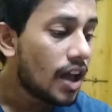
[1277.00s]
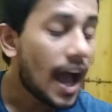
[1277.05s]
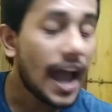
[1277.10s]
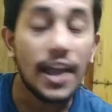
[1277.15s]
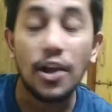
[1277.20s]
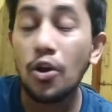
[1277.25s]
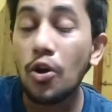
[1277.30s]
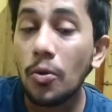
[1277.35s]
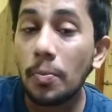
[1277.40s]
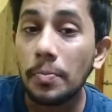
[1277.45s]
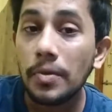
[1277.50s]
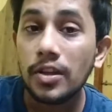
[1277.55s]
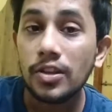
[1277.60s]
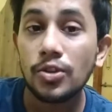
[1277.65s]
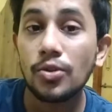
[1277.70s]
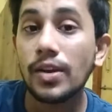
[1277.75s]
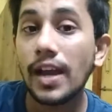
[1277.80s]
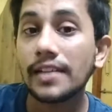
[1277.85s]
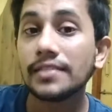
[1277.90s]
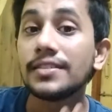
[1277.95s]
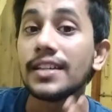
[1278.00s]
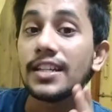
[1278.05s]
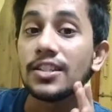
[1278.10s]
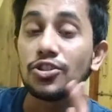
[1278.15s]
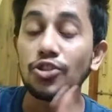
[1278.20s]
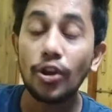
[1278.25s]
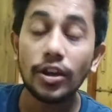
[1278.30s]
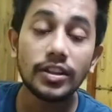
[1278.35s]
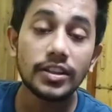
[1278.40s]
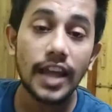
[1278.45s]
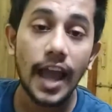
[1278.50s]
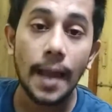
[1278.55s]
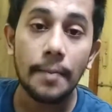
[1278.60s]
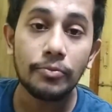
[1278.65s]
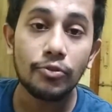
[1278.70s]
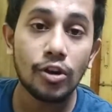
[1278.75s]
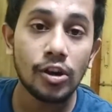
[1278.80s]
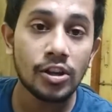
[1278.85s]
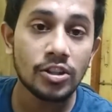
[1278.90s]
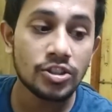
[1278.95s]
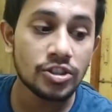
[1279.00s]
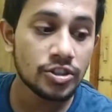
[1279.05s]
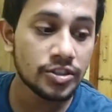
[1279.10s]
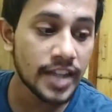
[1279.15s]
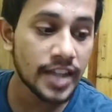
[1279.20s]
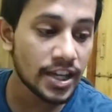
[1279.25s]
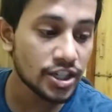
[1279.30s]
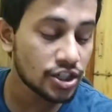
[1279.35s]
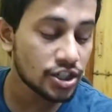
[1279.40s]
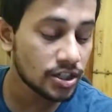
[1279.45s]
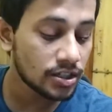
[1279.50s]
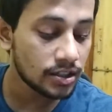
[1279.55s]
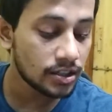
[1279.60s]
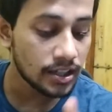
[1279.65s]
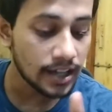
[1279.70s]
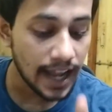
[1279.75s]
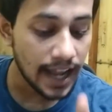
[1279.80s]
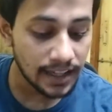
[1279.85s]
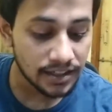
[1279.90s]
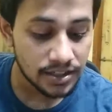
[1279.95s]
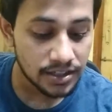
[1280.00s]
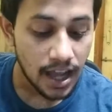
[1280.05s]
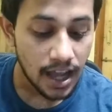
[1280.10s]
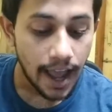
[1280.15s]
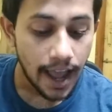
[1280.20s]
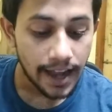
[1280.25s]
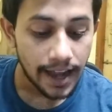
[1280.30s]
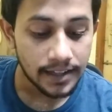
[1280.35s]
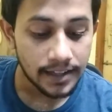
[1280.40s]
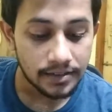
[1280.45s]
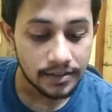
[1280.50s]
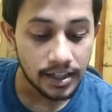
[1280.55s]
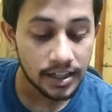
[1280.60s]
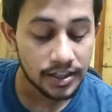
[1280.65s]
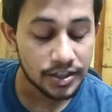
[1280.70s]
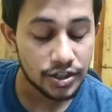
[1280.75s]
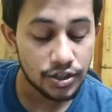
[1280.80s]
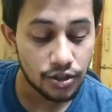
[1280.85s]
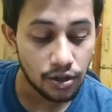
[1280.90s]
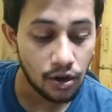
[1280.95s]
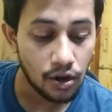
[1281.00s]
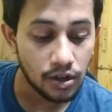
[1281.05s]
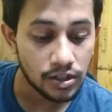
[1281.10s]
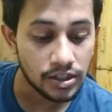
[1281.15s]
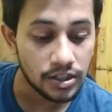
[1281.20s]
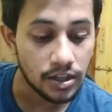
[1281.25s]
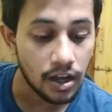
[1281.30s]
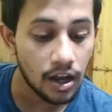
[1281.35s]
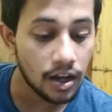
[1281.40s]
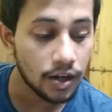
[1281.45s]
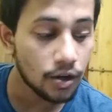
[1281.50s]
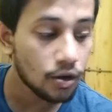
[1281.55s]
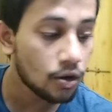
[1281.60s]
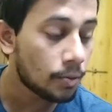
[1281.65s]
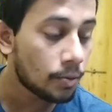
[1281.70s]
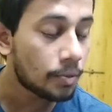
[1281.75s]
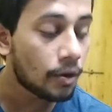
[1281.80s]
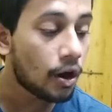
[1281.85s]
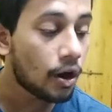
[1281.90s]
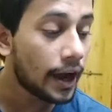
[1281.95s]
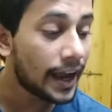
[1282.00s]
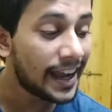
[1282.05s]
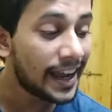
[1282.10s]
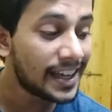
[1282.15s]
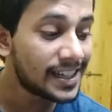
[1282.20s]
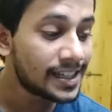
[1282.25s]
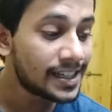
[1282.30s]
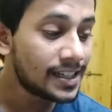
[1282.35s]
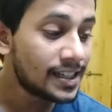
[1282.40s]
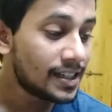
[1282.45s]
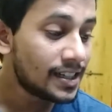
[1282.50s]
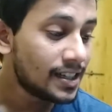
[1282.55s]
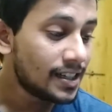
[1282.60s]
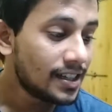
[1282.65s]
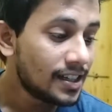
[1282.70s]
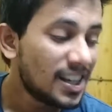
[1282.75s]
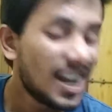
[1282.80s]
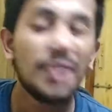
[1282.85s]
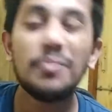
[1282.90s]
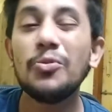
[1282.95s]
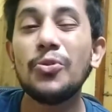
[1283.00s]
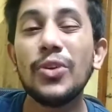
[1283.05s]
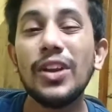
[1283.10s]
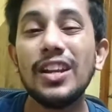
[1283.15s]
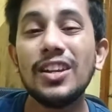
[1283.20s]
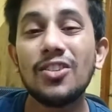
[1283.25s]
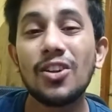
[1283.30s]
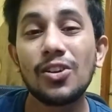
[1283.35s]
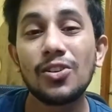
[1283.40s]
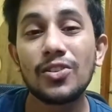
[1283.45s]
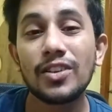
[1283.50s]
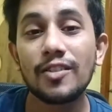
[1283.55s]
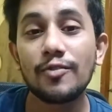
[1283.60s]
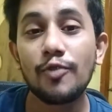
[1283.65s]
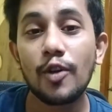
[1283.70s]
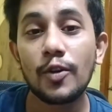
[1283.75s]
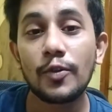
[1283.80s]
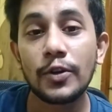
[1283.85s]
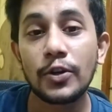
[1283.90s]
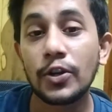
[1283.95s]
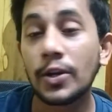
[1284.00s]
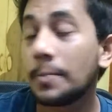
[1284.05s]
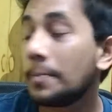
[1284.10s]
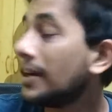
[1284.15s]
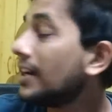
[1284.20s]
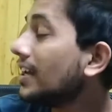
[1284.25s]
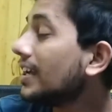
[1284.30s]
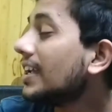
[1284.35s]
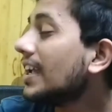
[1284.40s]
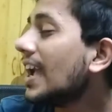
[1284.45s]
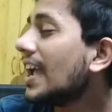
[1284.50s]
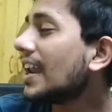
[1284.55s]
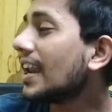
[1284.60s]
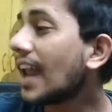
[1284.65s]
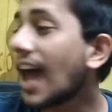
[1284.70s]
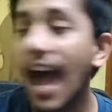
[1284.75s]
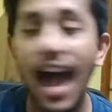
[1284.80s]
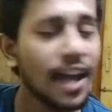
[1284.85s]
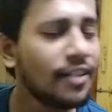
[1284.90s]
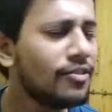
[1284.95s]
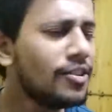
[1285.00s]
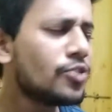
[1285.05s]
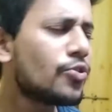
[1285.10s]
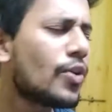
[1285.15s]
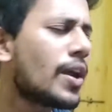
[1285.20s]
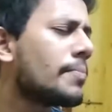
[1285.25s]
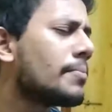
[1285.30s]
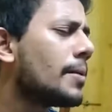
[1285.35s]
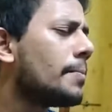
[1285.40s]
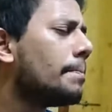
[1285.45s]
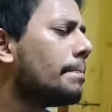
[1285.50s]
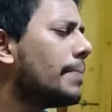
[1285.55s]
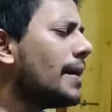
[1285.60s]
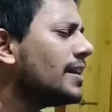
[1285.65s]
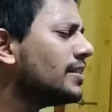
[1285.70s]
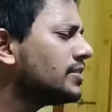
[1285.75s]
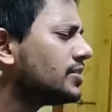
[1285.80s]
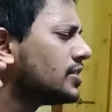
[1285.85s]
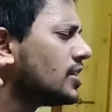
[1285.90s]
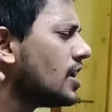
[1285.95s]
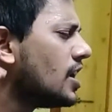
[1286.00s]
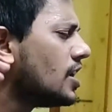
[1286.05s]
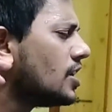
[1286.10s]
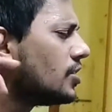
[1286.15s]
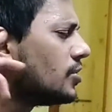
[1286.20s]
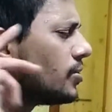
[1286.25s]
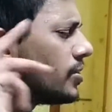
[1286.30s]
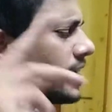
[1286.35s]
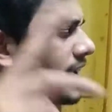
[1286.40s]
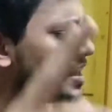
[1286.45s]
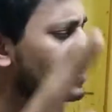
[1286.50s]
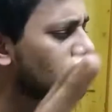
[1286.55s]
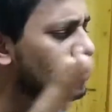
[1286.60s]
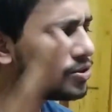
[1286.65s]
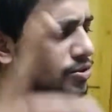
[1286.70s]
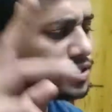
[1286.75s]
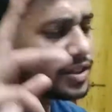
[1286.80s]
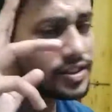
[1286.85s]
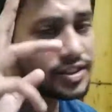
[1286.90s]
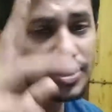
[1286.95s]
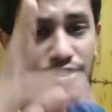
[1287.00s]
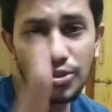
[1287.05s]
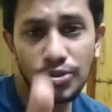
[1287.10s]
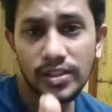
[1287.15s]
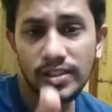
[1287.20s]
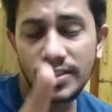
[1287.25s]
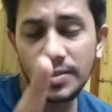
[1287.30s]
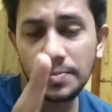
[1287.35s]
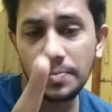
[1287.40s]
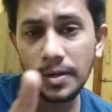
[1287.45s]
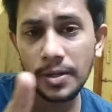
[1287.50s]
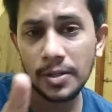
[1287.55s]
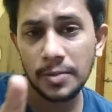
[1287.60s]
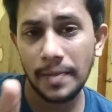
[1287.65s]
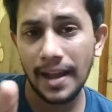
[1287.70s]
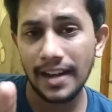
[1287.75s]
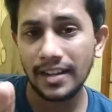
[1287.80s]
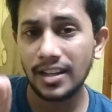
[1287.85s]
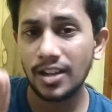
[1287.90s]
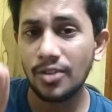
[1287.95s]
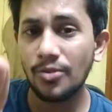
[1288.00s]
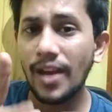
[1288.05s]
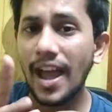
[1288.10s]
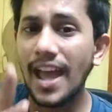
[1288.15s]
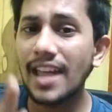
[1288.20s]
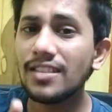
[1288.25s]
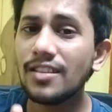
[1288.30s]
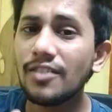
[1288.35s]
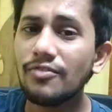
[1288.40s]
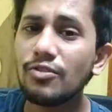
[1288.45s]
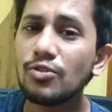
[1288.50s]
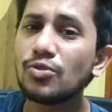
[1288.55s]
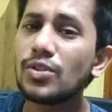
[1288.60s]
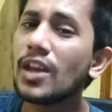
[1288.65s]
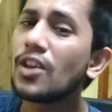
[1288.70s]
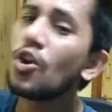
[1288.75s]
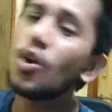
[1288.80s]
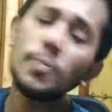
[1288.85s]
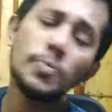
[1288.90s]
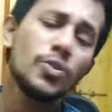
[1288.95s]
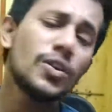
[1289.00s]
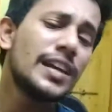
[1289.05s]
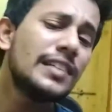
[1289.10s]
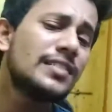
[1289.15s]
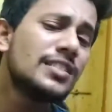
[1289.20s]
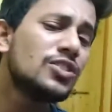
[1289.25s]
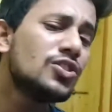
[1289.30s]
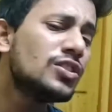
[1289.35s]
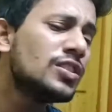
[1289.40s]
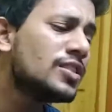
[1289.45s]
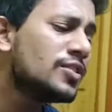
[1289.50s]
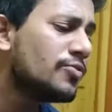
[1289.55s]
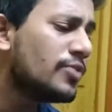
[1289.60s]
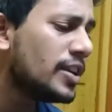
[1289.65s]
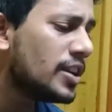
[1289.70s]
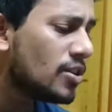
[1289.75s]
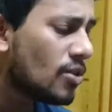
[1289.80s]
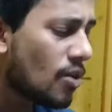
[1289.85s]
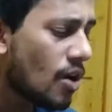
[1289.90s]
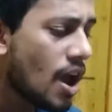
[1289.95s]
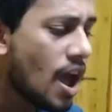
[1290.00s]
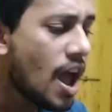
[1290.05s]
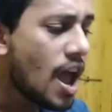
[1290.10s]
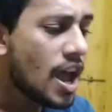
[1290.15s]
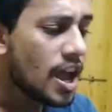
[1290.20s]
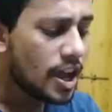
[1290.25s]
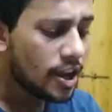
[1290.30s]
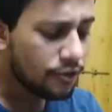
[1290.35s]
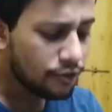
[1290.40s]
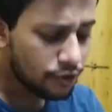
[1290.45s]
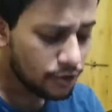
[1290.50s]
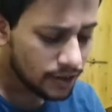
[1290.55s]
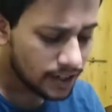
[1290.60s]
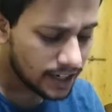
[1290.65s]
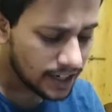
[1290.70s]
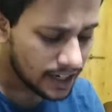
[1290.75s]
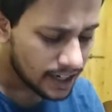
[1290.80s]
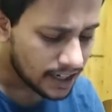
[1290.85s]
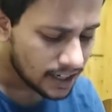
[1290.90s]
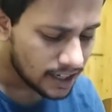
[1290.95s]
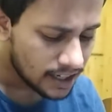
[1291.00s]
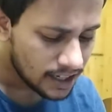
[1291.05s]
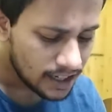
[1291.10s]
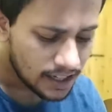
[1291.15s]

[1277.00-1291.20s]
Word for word: I hope you guys enjoyed the embryology section. The next is histology, and oh boy, I'm really not looking forward to it, but again I will try my best to get you the students' perspective and the views. I hope you guys enjoyed this video. If you did,